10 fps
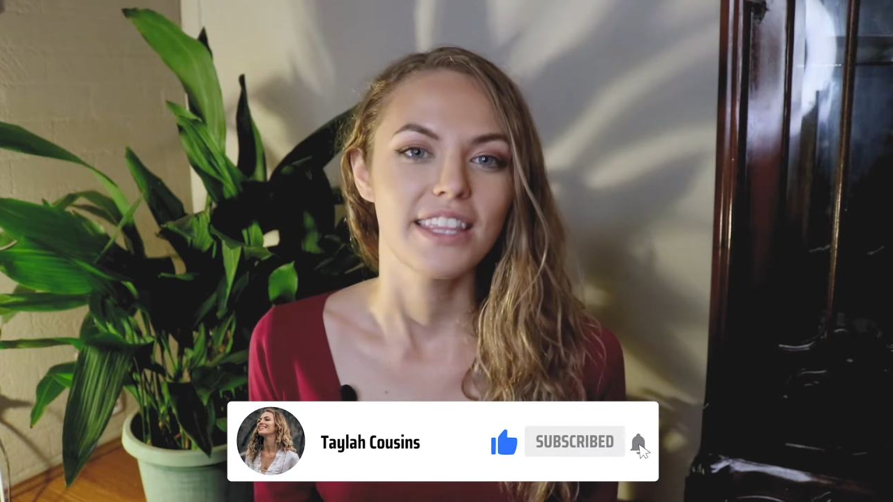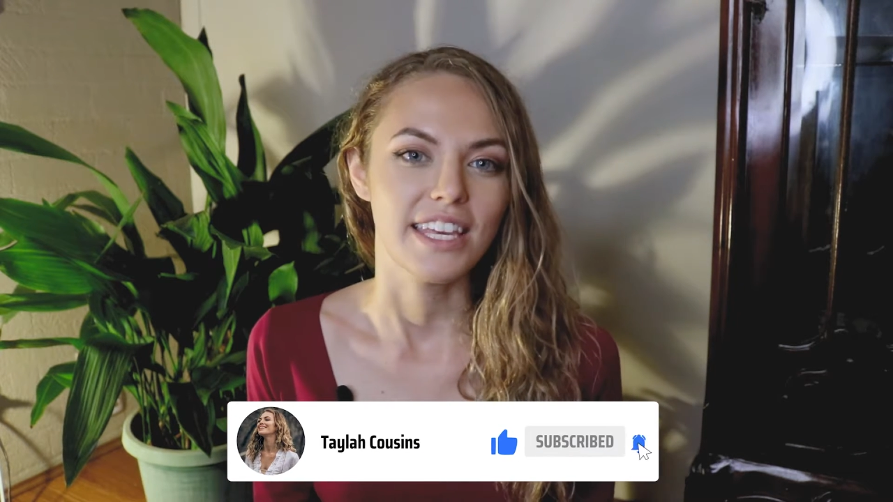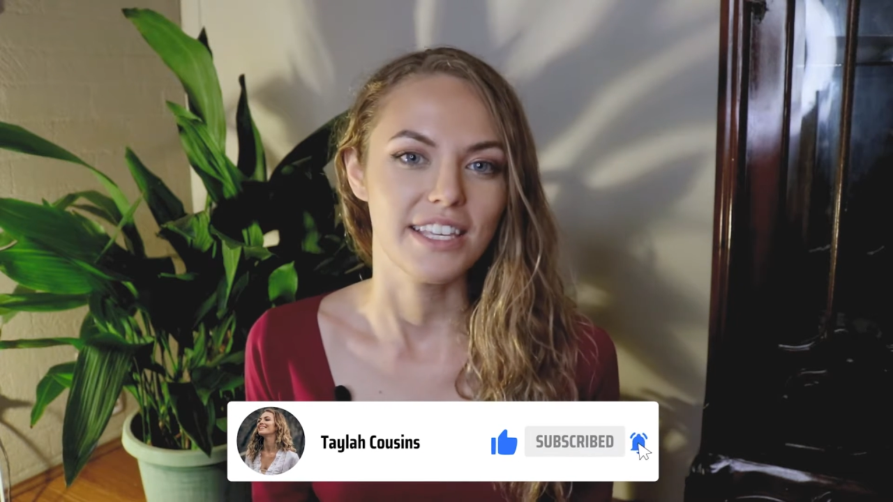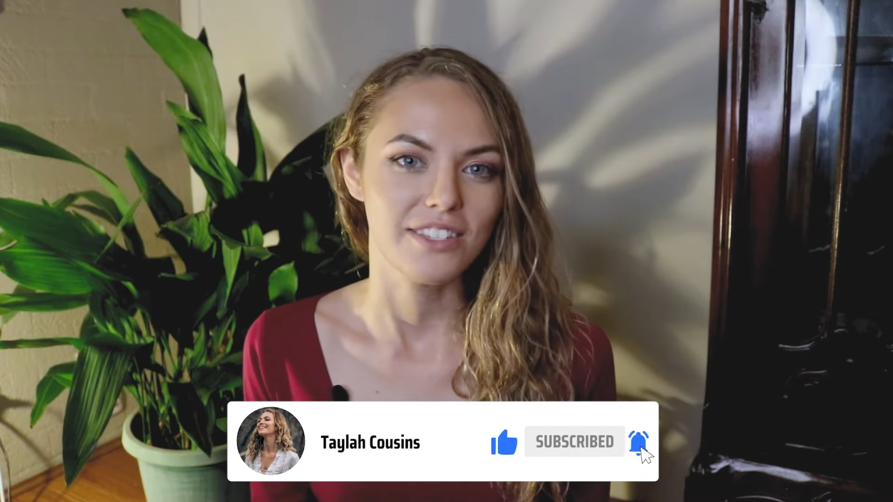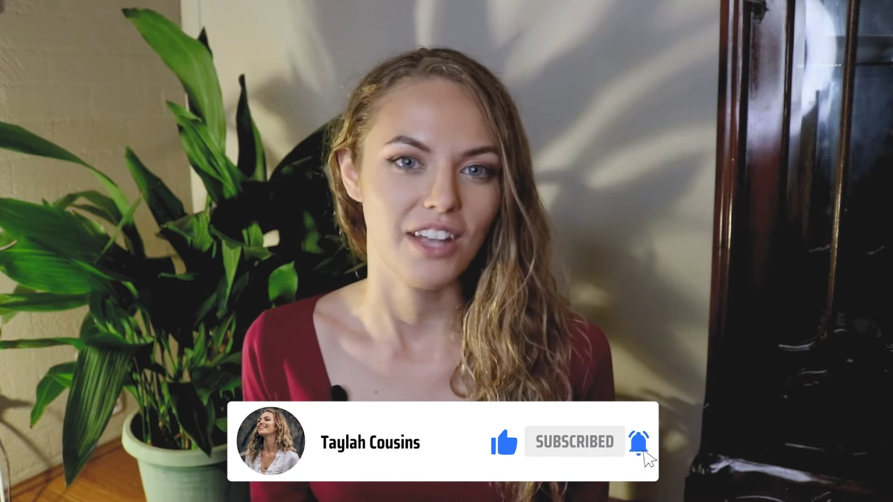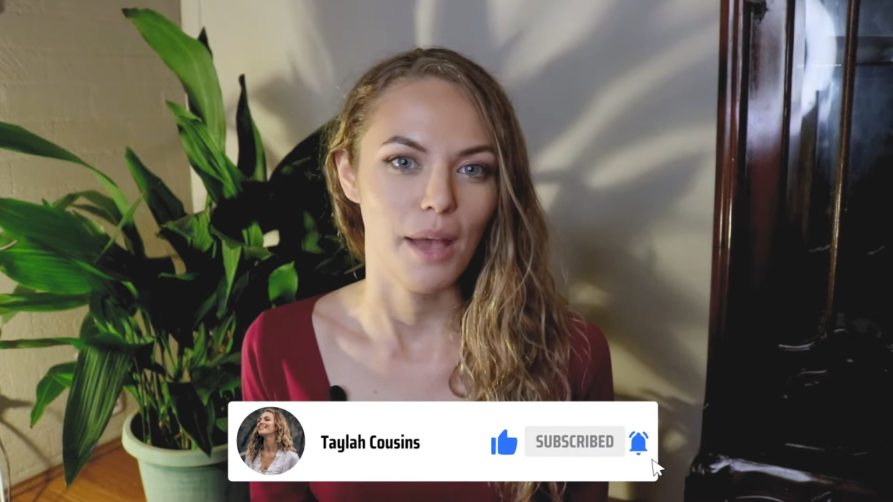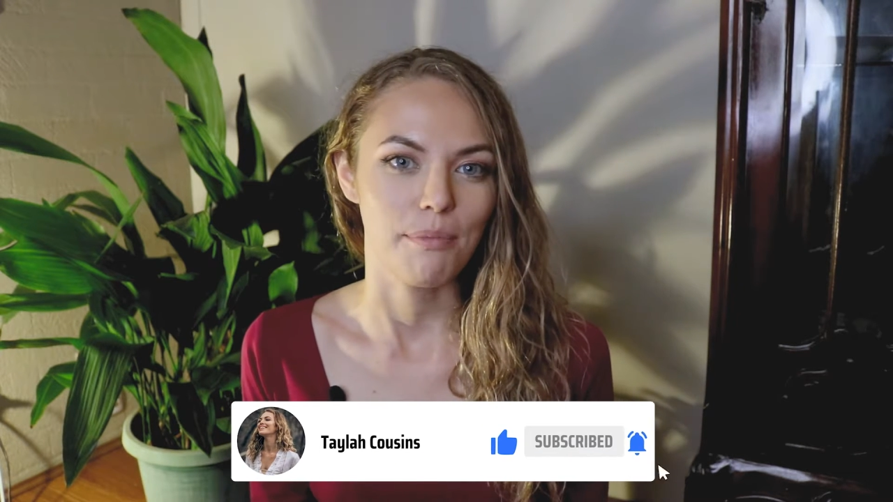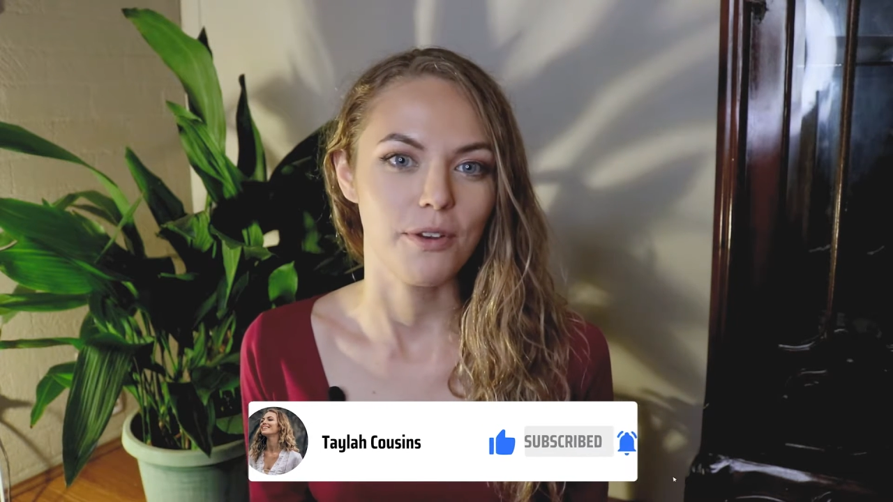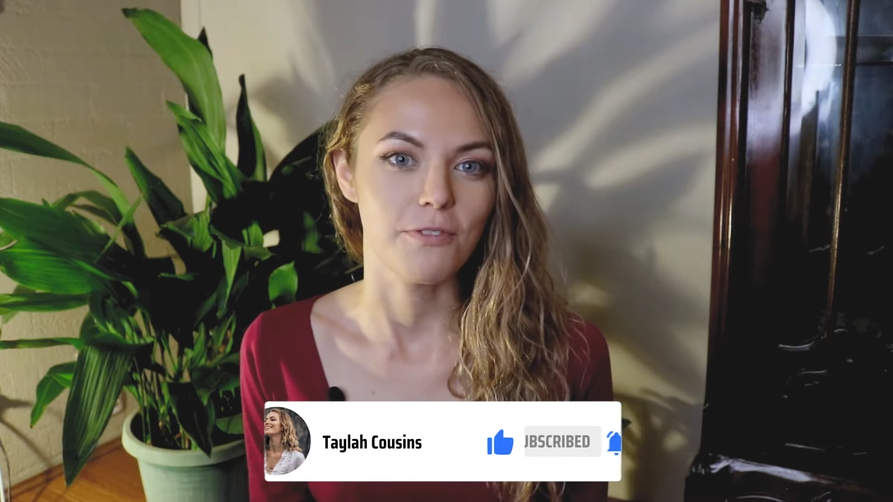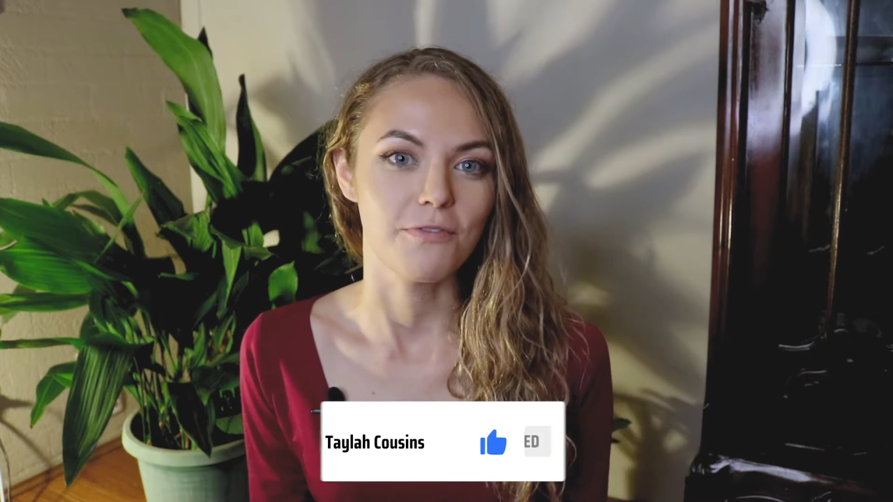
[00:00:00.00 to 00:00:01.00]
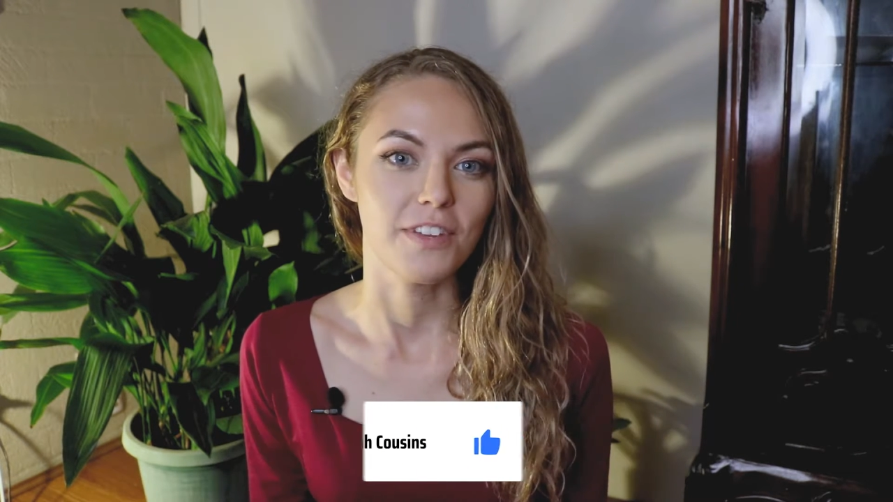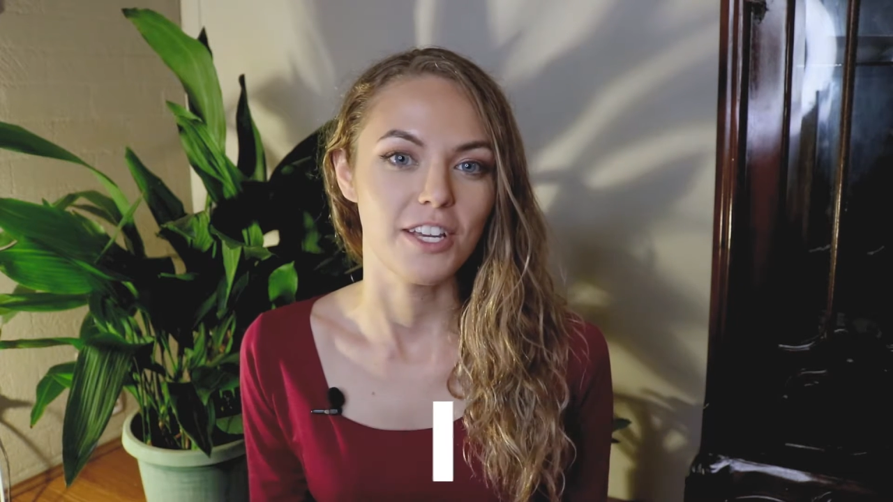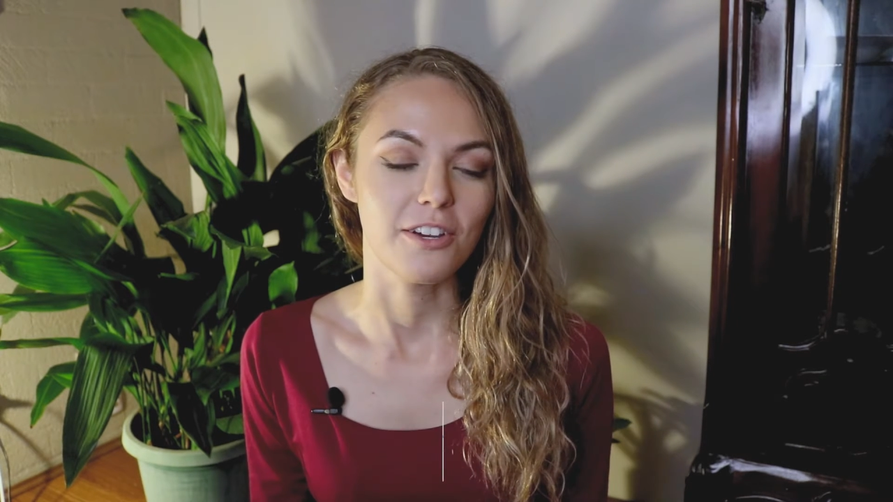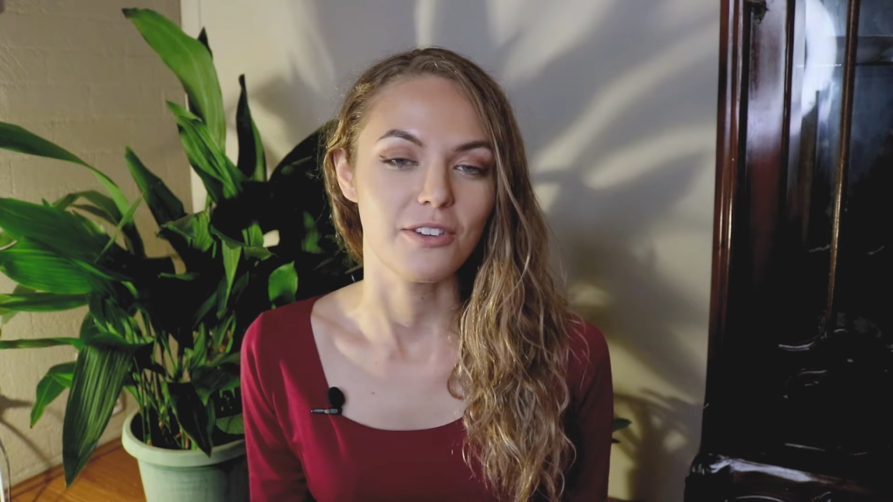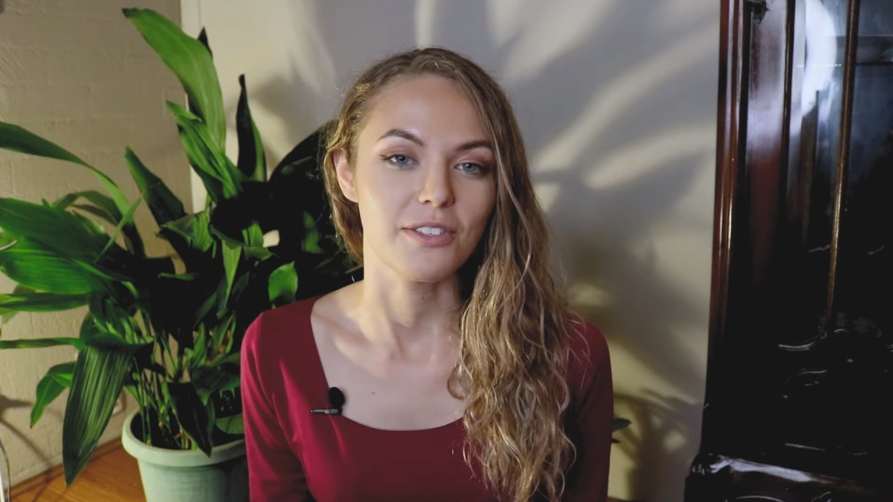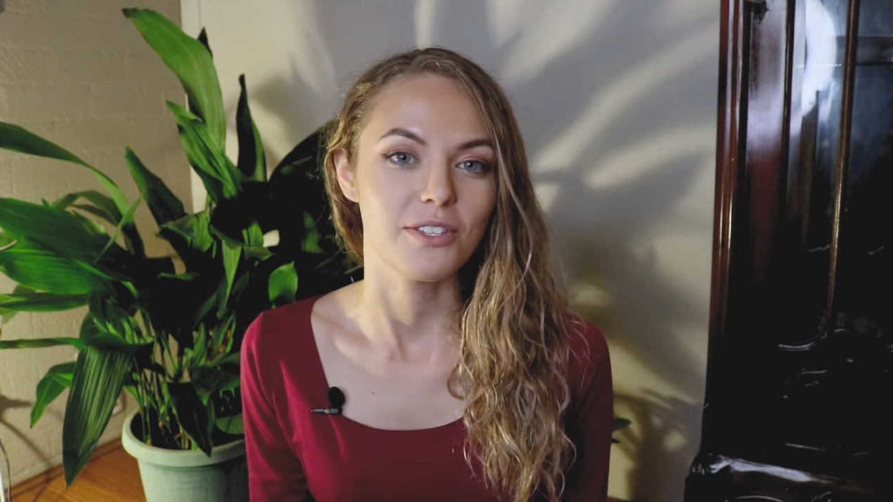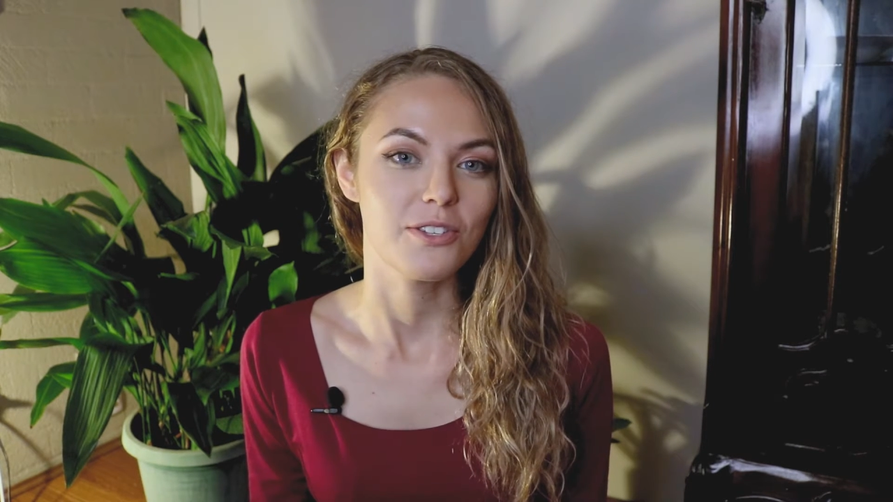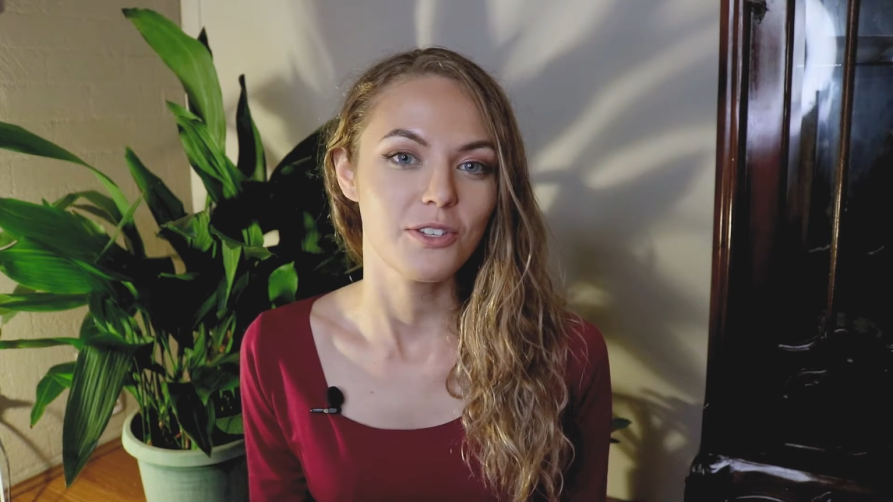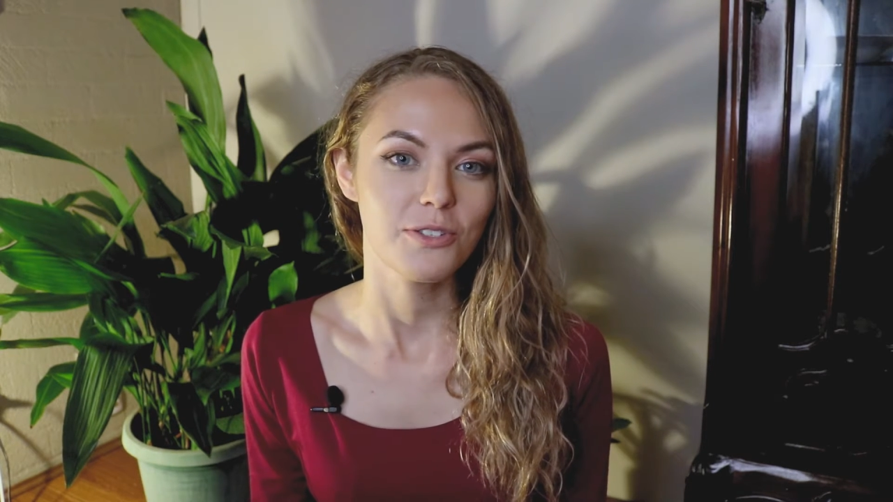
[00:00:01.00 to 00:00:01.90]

these type of videos